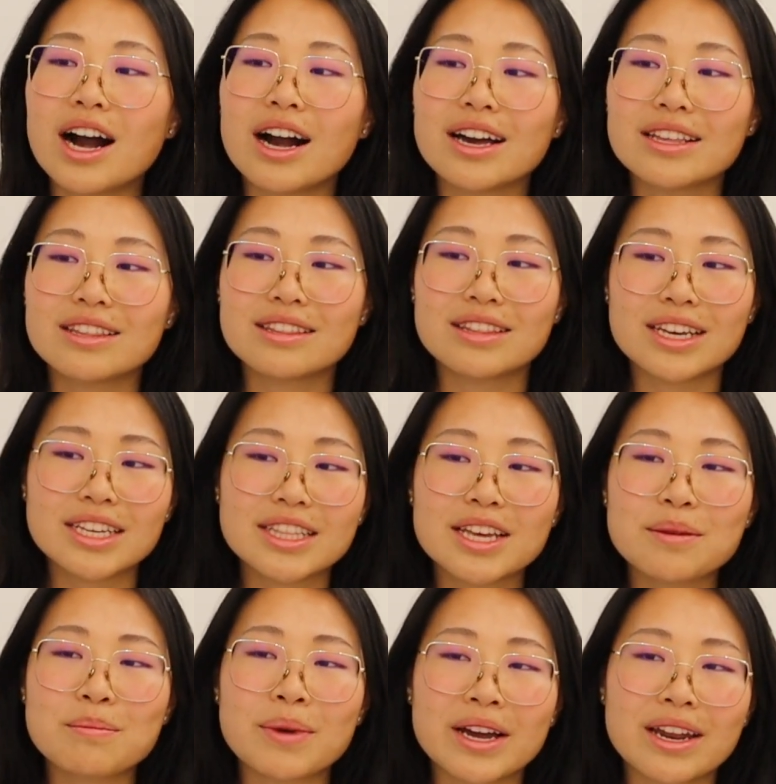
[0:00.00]
I think
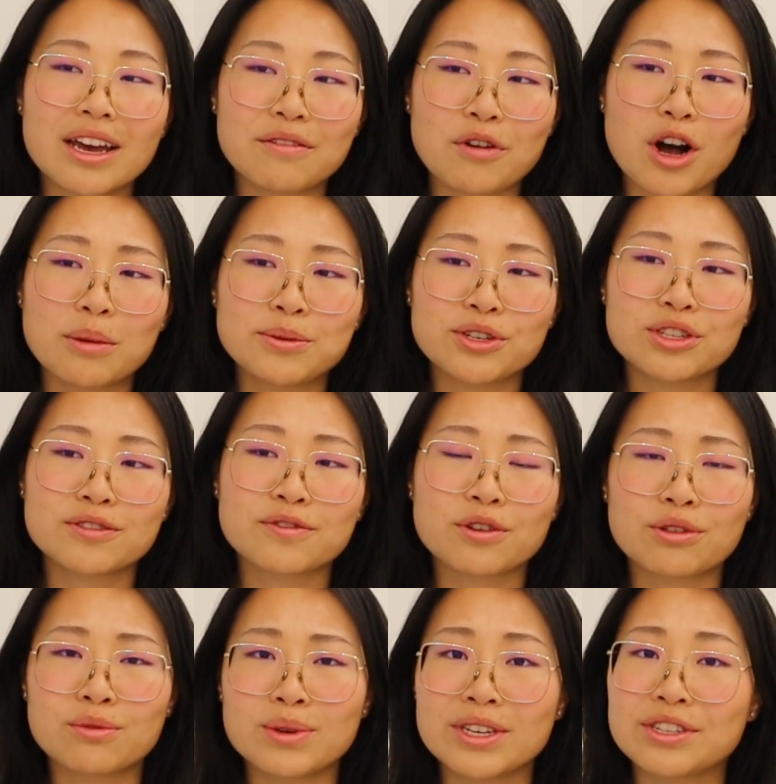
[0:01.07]
they might have options for
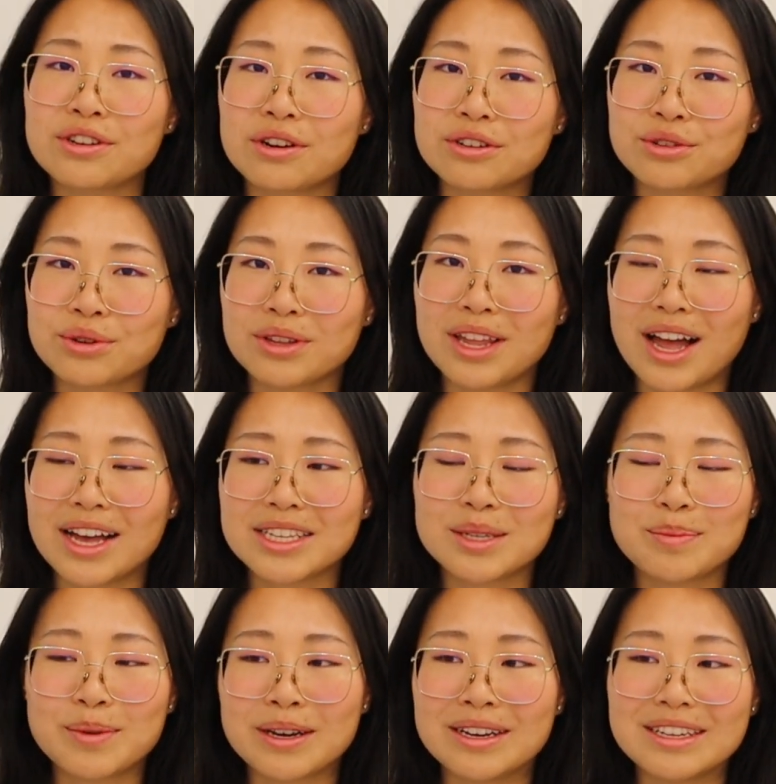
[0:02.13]
3 stars or less,
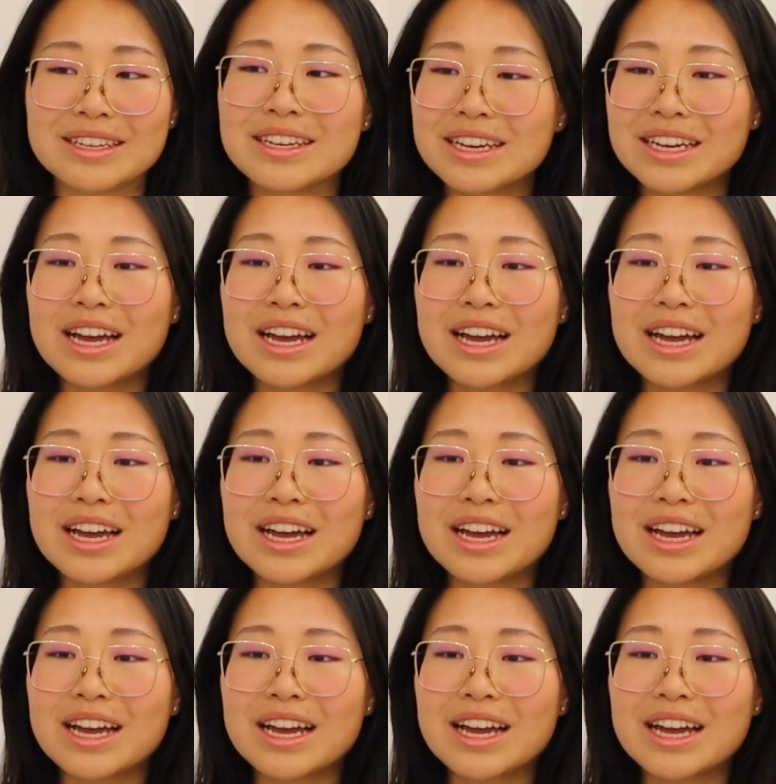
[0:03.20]
but